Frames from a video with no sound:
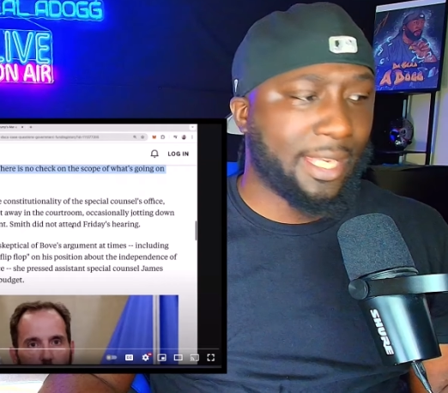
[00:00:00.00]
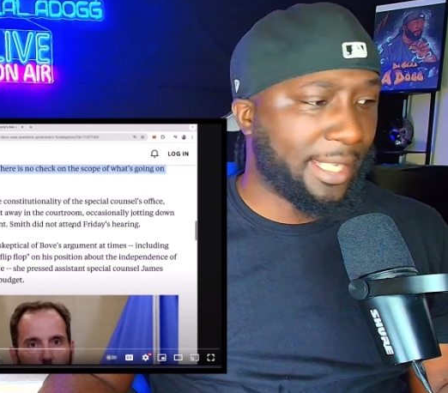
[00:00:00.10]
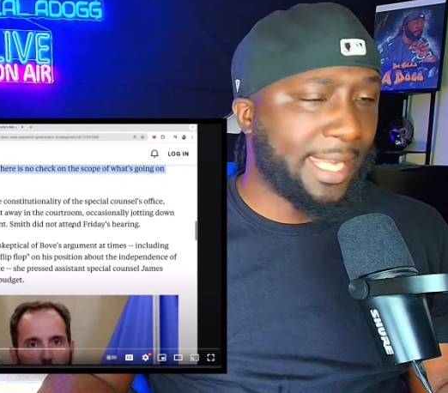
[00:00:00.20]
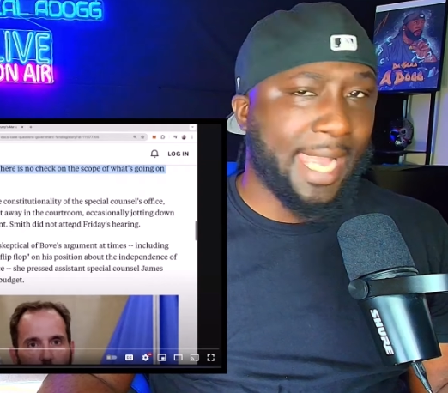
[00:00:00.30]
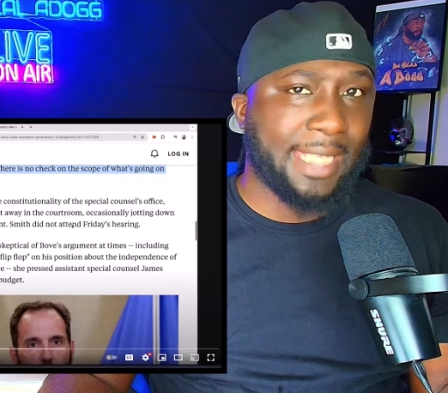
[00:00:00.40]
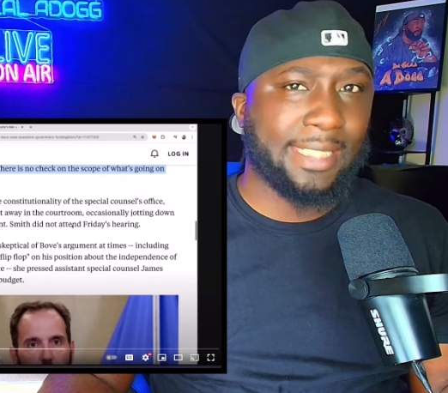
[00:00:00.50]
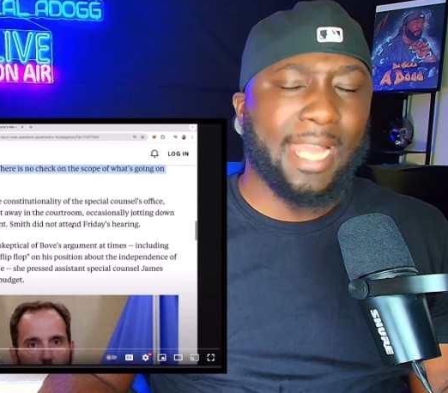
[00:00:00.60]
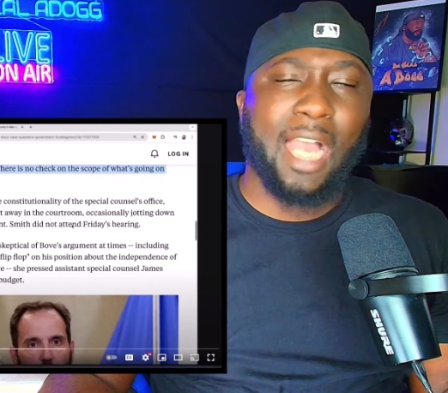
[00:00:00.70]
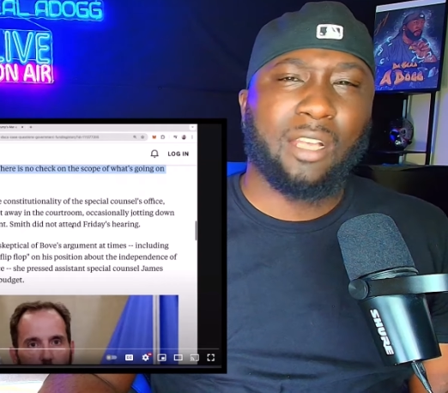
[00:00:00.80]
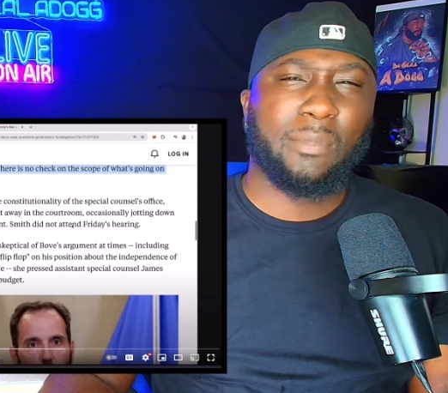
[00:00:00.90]
Speaker 1: and he had
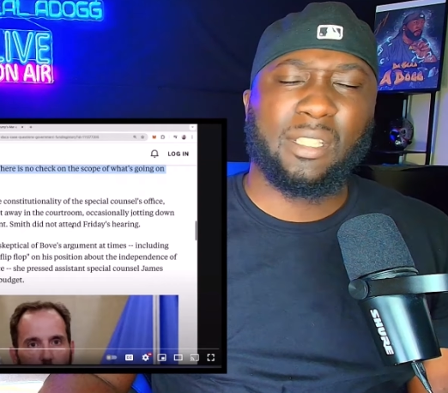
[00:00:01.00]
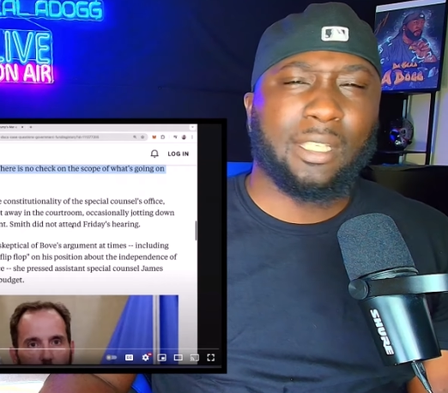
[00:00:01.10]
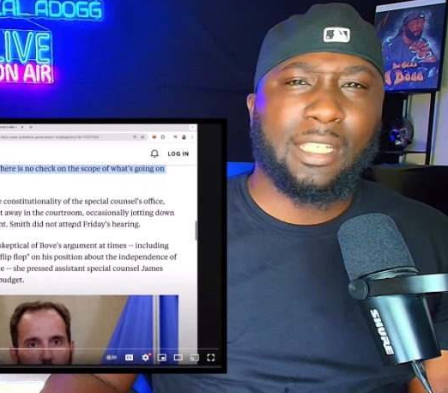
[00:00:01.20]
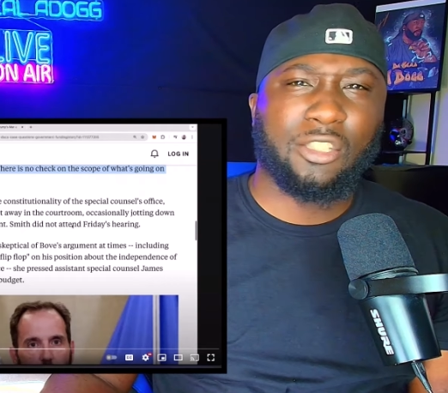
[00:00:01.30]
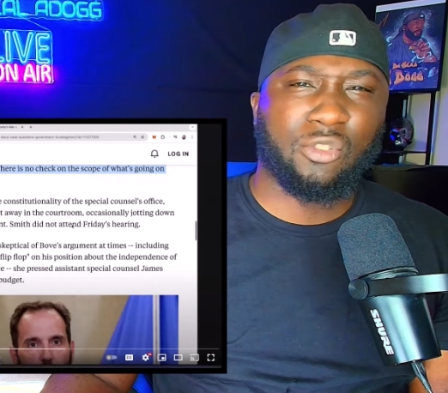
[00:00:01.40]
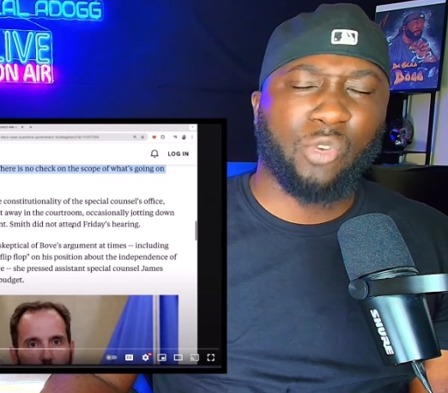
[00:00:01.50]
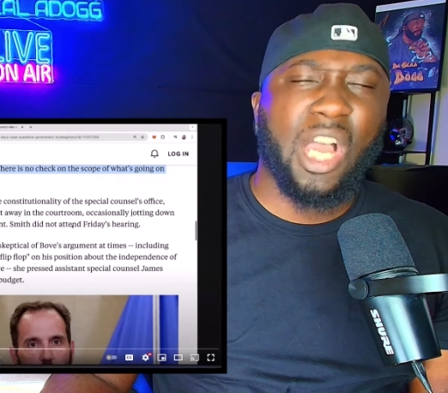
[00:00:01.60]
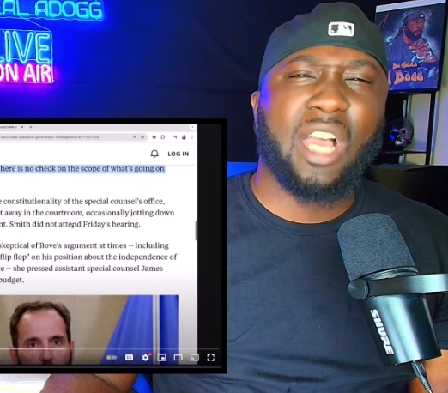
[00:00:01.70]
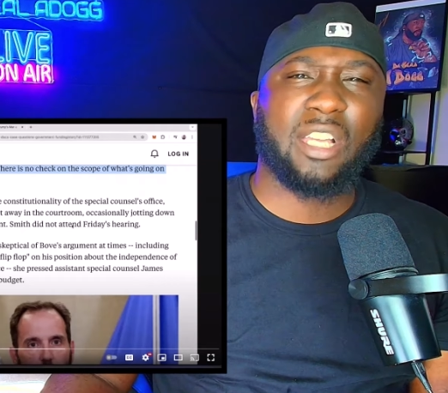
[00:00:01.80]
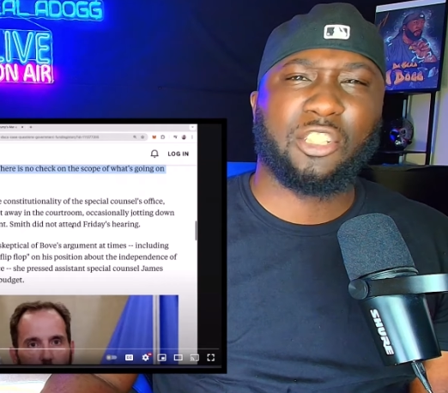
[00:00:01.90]
documents in his
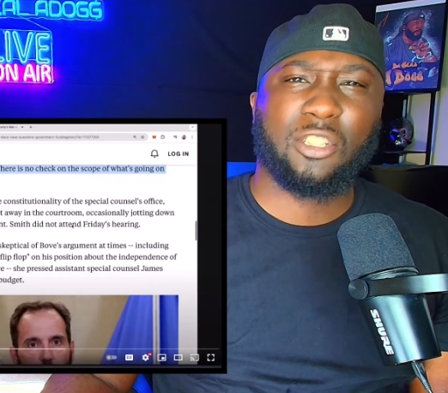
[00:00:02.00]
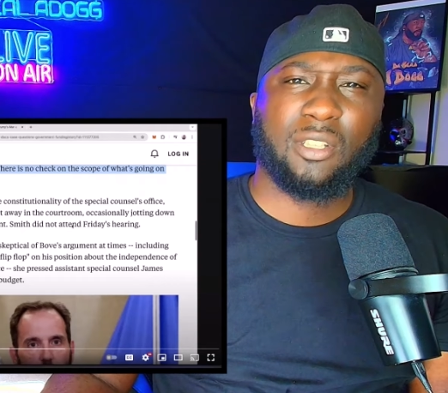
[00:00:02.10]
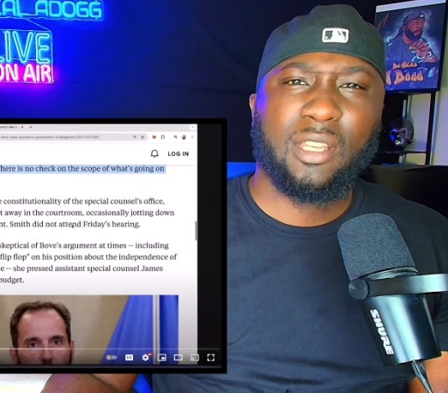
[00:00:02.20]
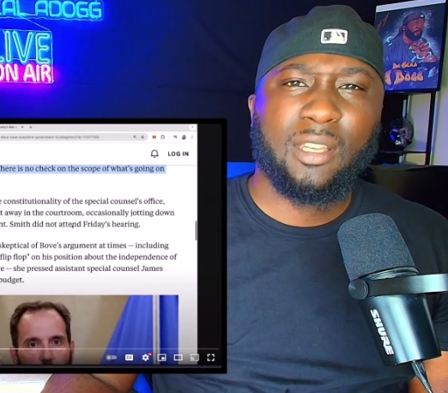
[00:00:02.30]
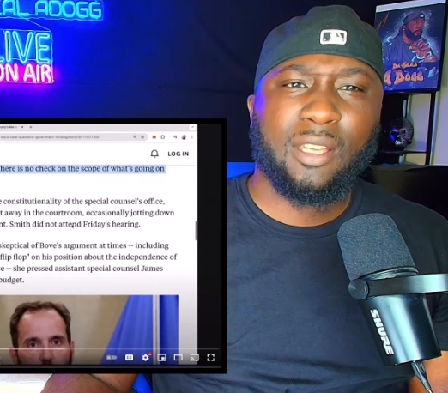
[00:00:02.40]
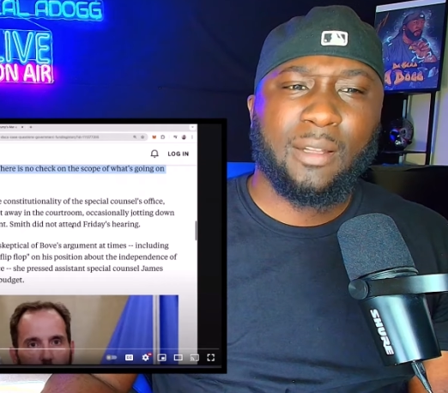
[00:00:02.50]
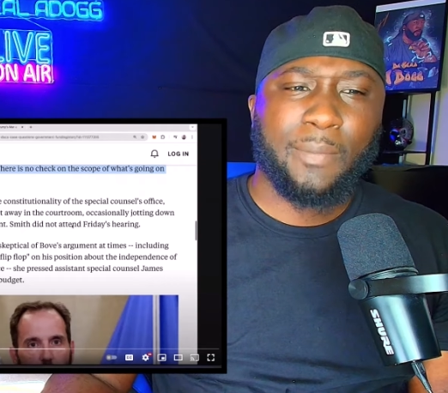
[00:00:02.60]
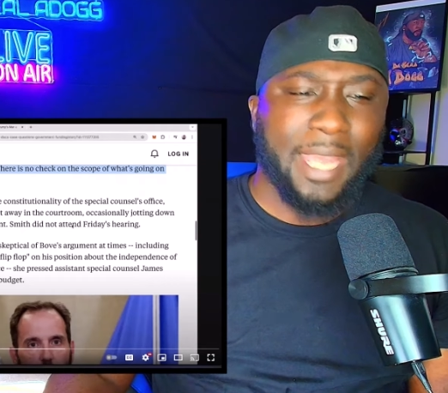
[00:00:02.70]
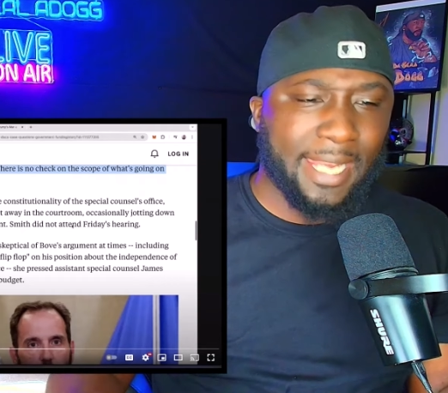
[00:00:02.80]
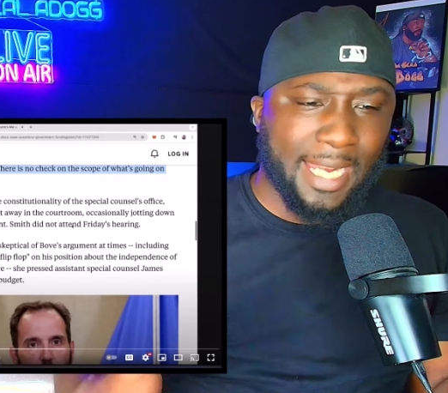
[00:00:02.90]
garage,
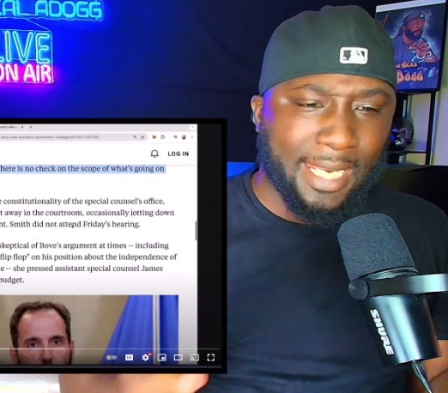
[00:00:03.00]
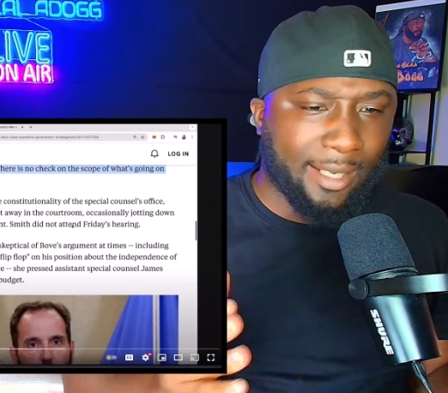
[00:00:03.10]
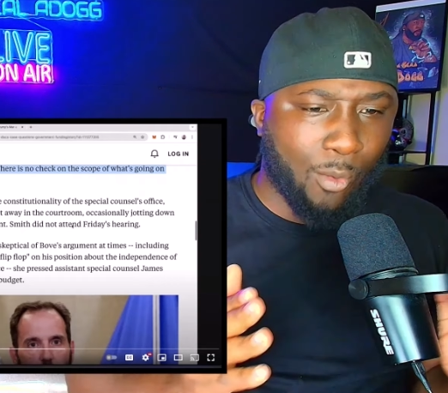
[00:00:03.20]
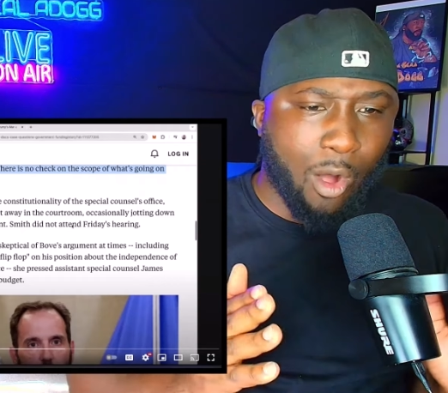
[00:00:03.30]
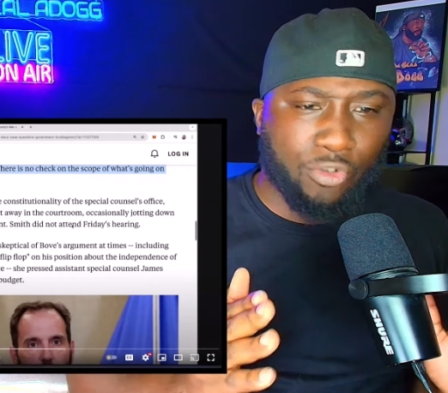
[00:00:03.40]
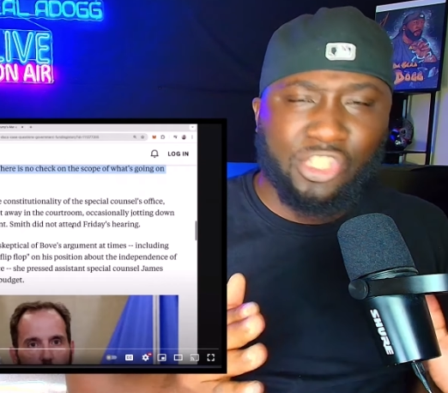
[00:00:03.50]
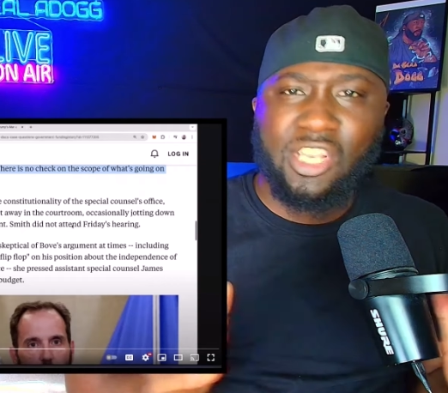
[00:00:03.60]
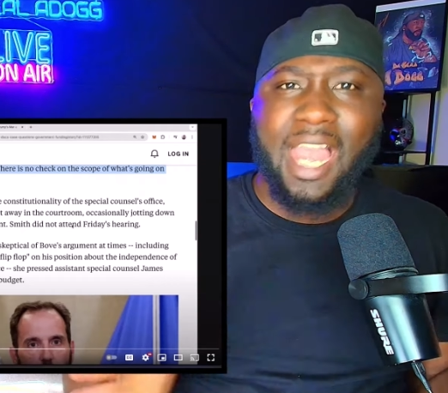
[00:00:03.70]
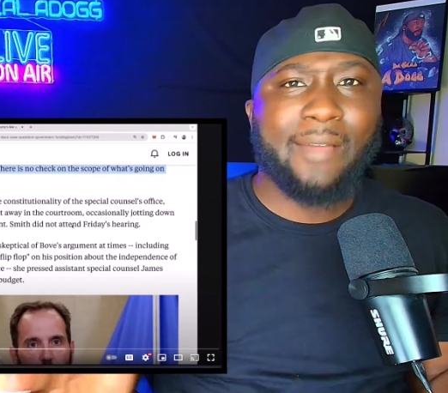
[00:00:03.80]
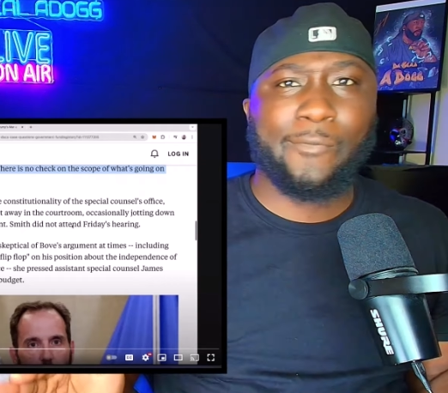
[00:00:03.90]
and they let him walk
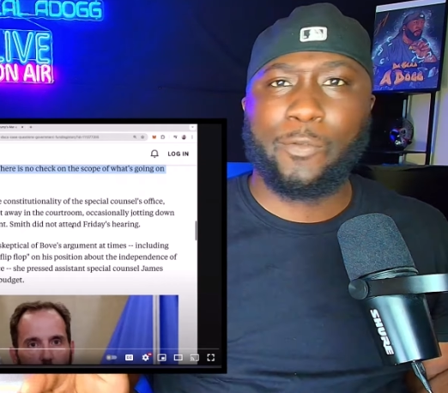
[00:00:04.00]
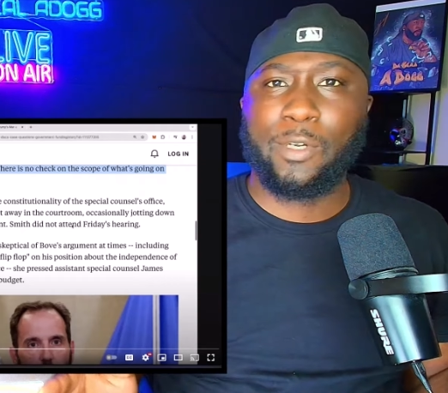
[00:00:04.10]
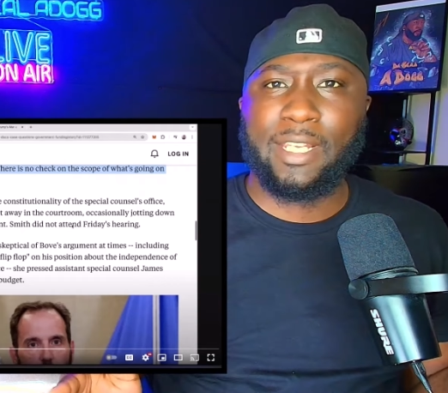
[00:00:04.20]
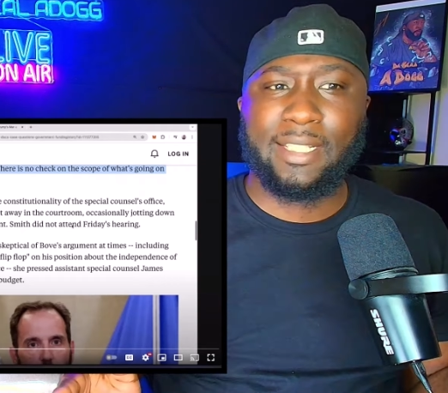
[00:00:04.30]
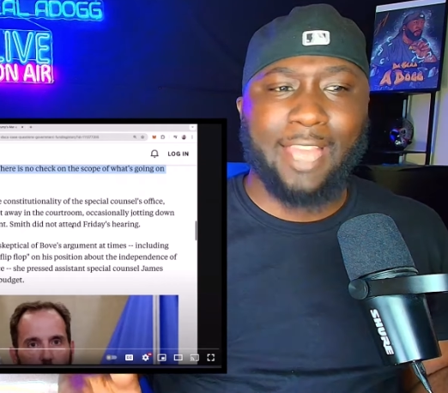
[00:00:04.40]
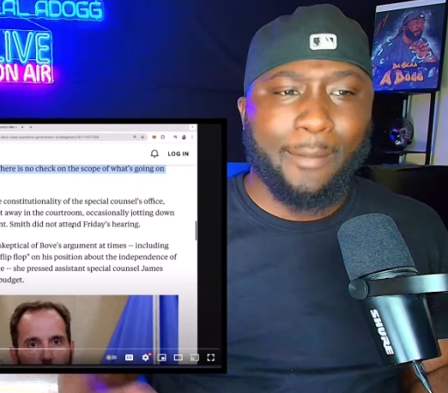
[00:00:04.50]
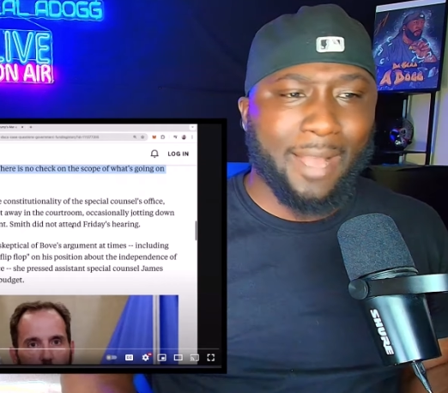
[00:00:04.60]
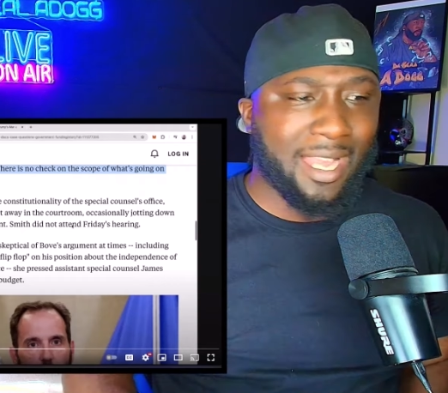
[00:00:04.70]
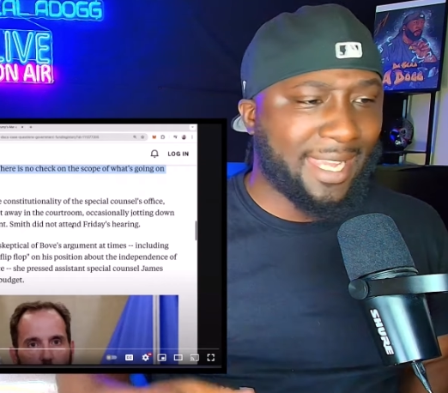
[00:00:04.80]
scot free. Talking about he